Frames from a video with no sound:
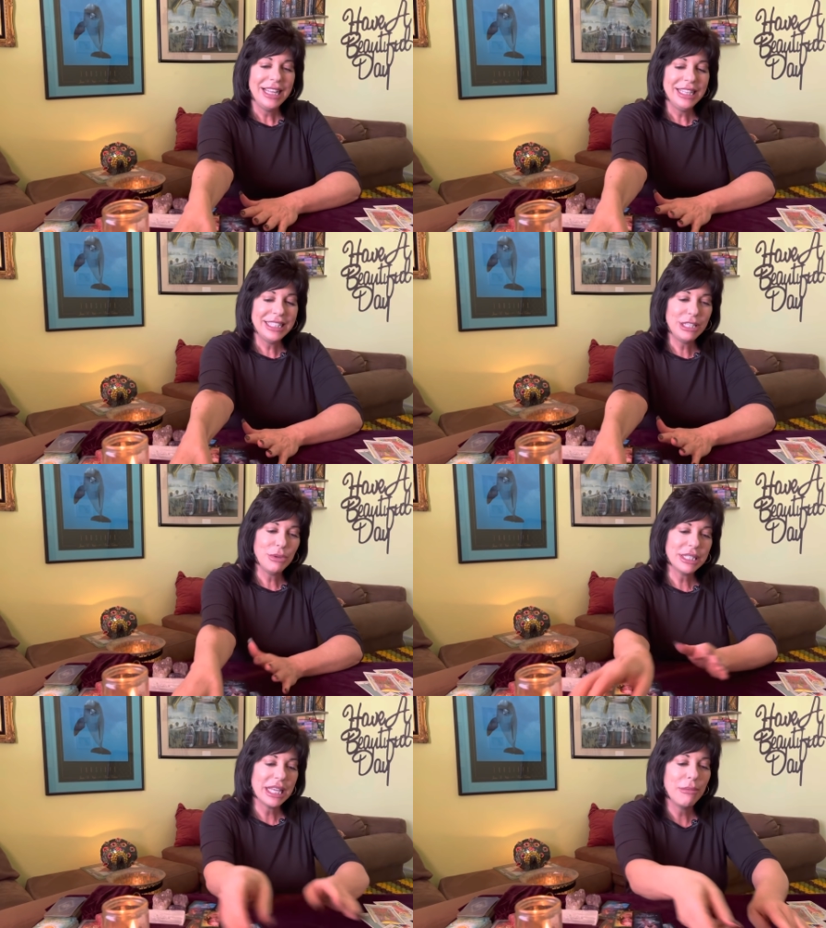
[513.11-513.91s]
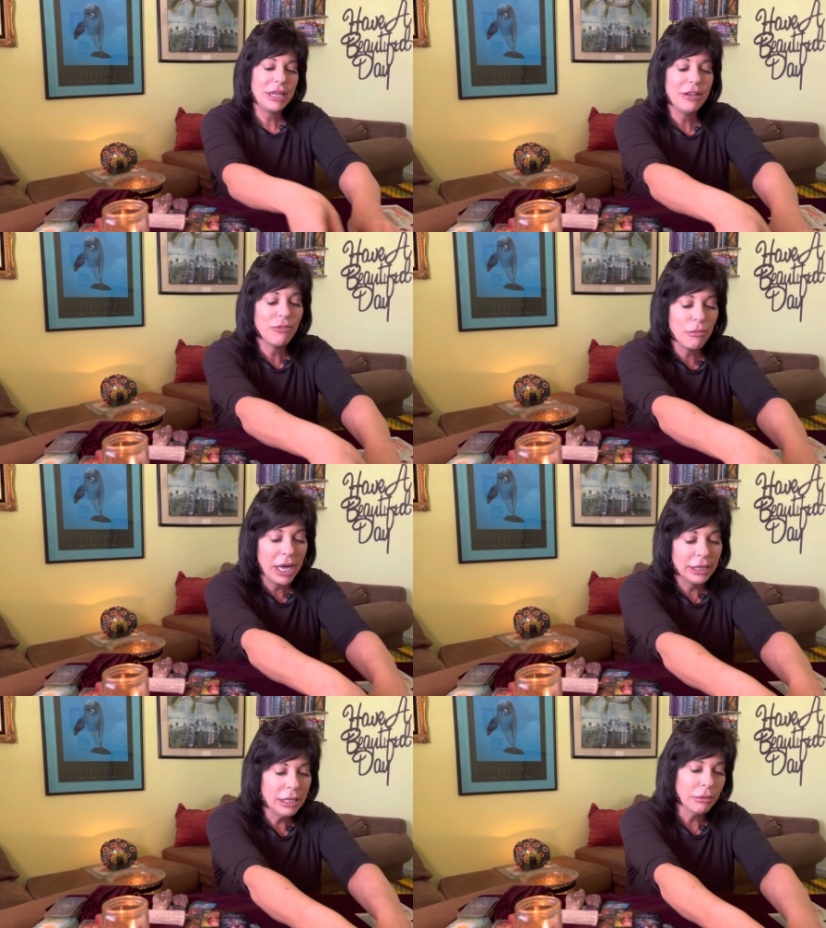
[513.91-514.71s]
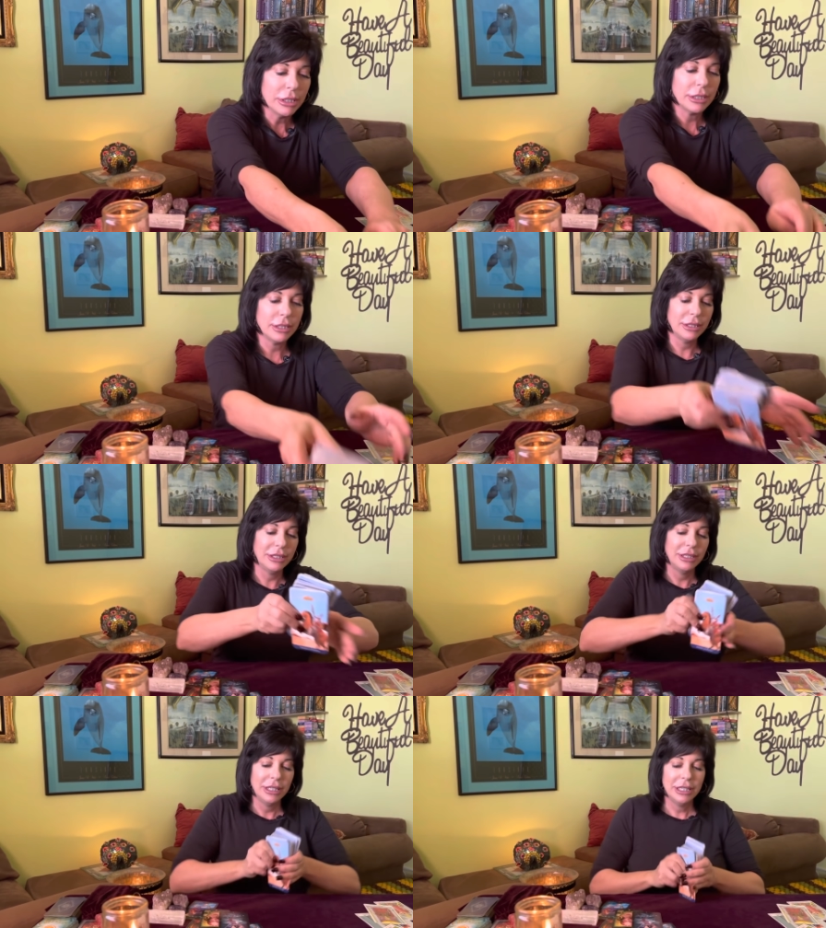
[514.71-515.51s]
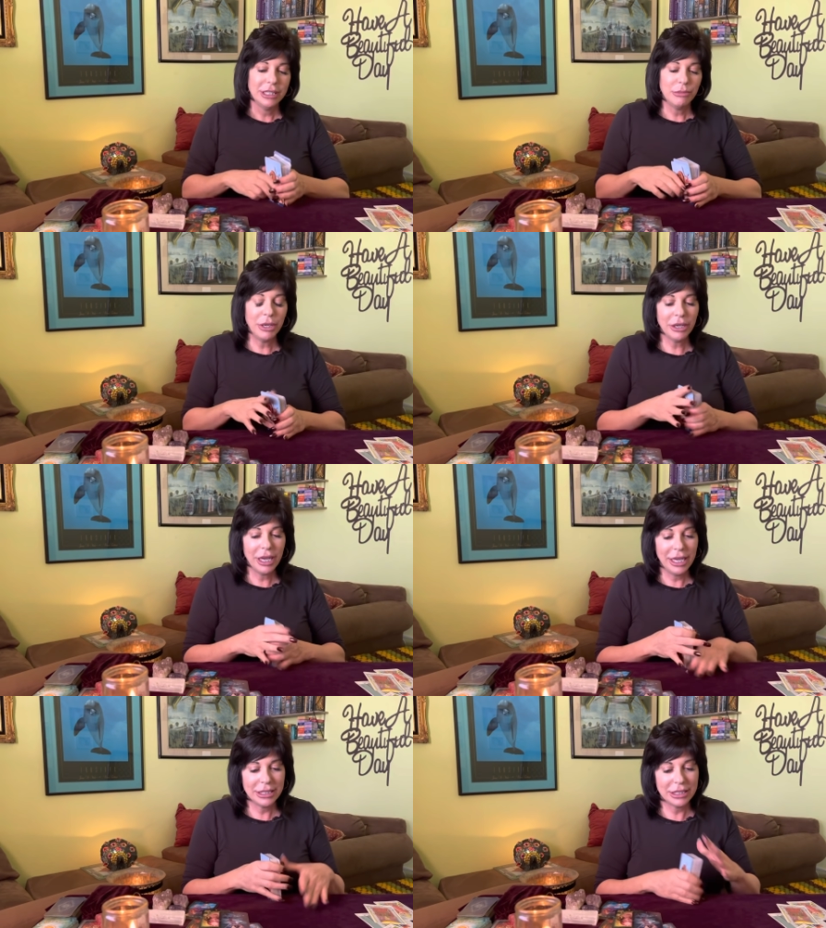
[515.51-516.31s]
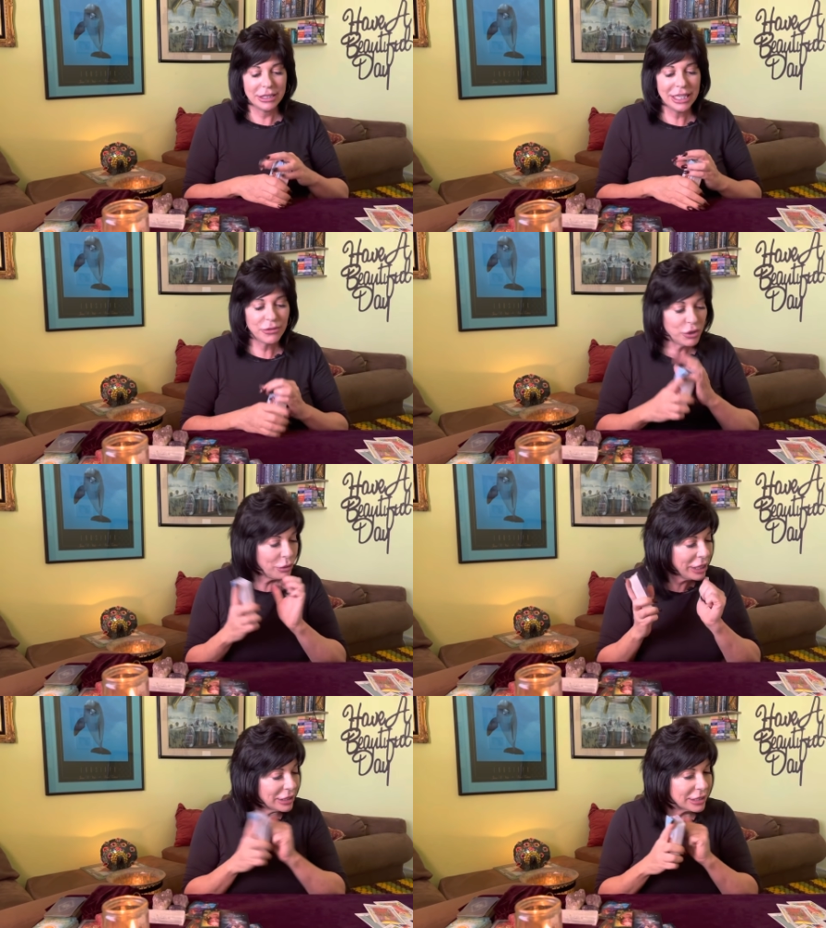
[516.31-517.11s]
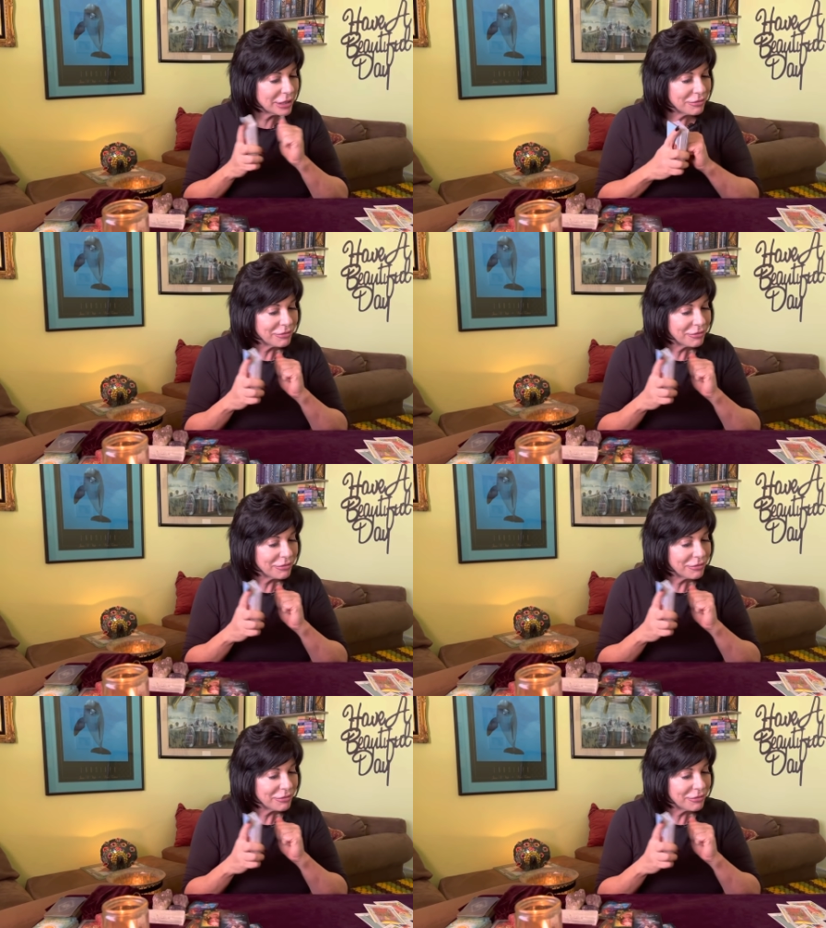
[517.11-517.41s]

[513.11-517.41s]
Let's see what is coming in for my Libras. Spirit guides, next few weeks.